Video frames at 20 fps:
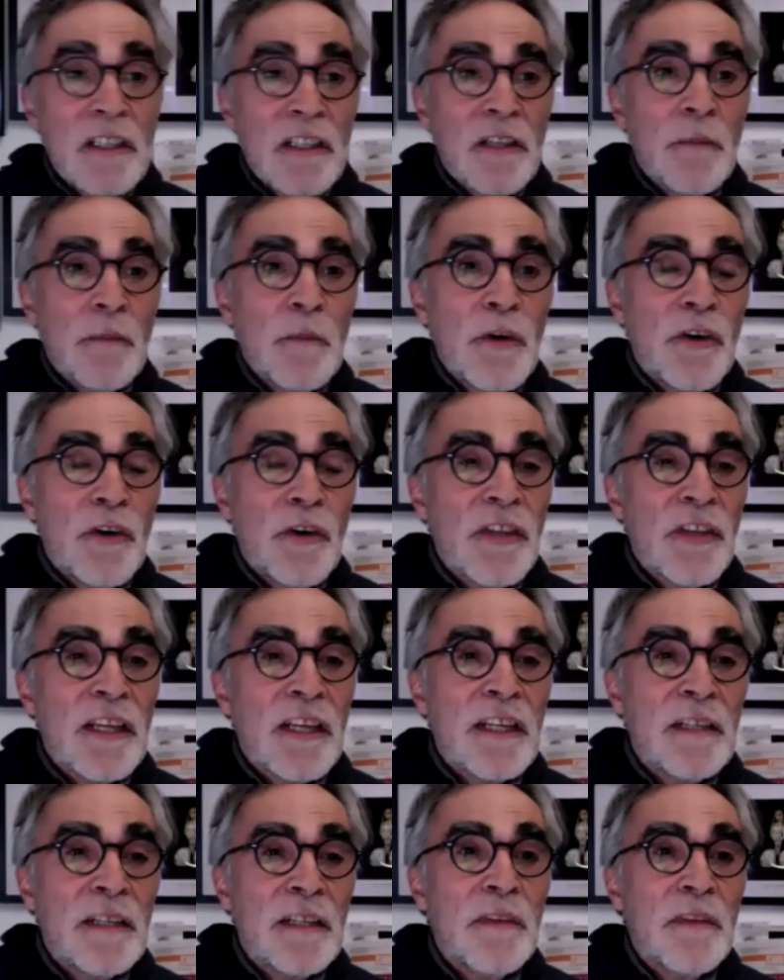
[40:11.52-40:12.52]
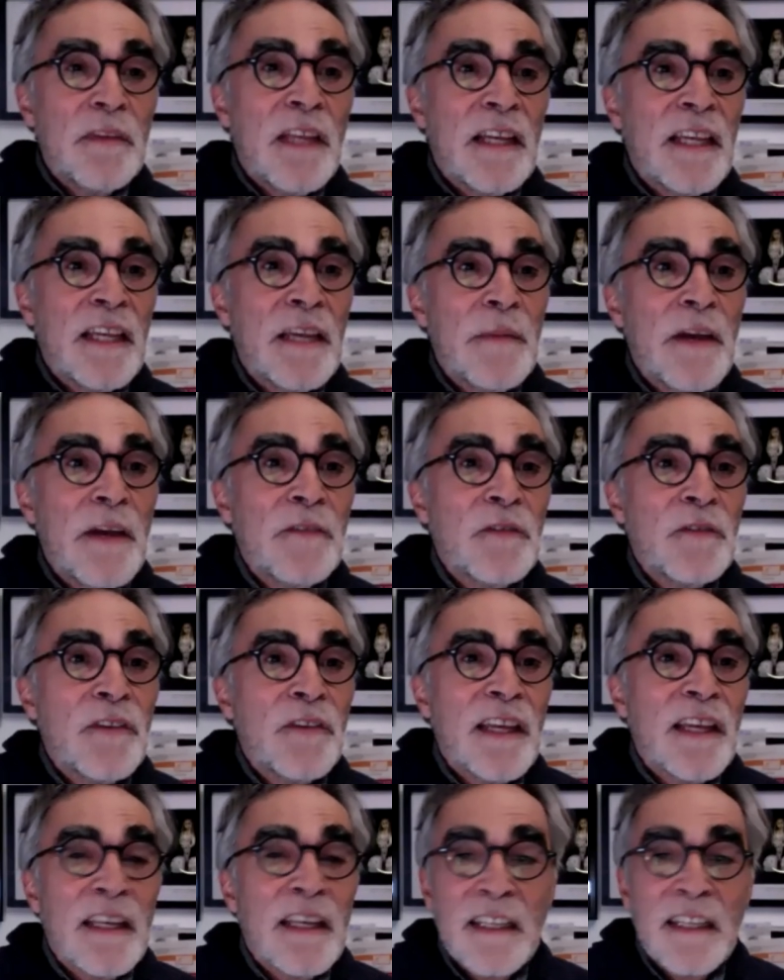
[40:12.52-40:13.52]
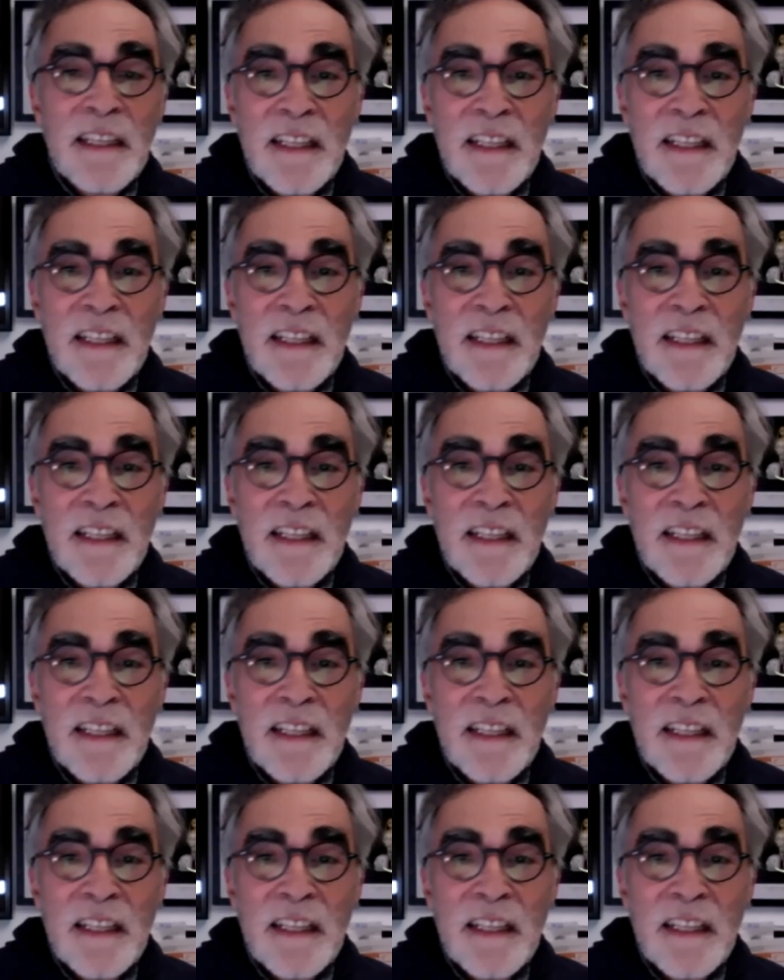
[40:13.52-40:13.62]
the mural that come that came after that.